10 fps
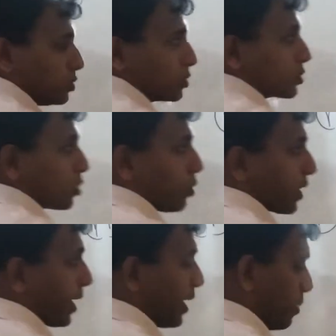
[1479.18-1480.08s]
So what
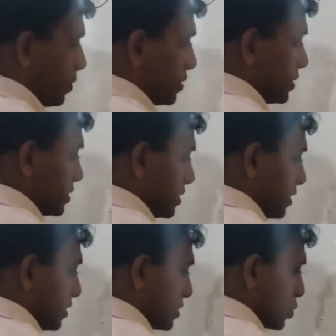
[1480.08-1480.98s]
happened, this
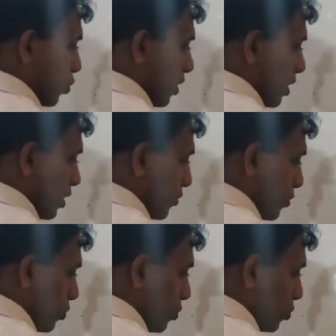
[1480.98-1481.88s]
is square
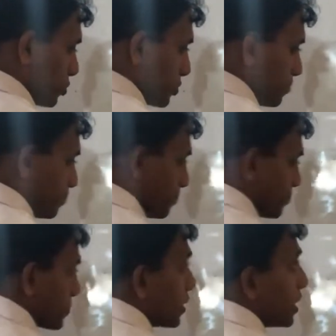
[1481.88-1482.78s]
root.
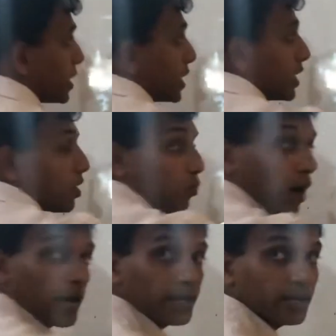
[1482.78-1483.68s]
Here
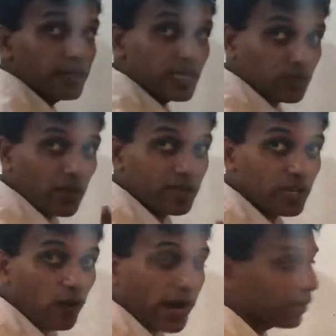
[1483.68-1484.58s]
1, that's why we
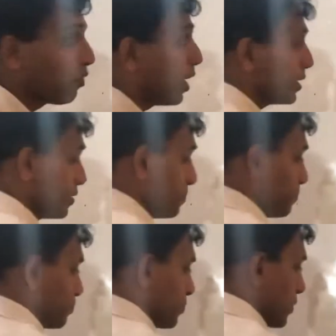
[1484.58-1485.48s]
divide 1
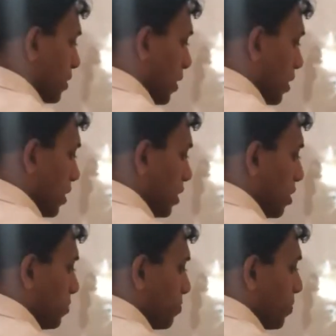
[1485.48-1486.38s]

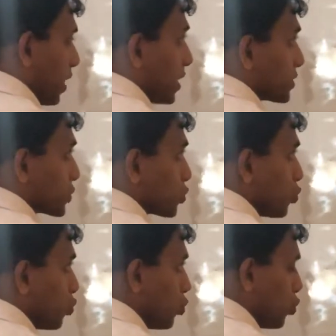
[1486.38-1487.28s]
plus
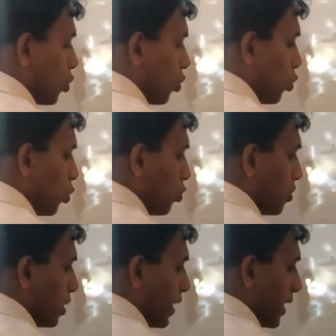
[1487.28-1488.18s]
2
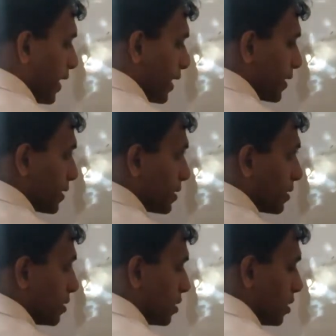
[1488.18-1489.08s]
over
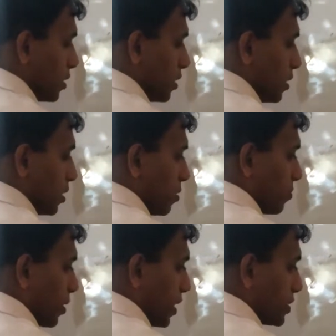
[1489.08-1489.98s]
n
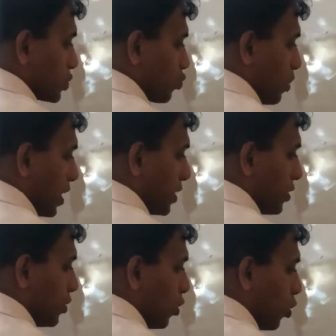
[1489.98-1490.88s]
plus
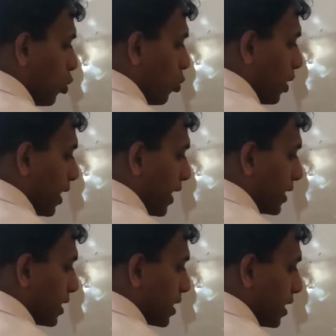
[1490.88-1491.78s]
1 over
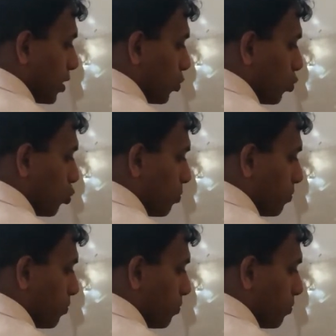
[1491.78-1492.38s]
n cube.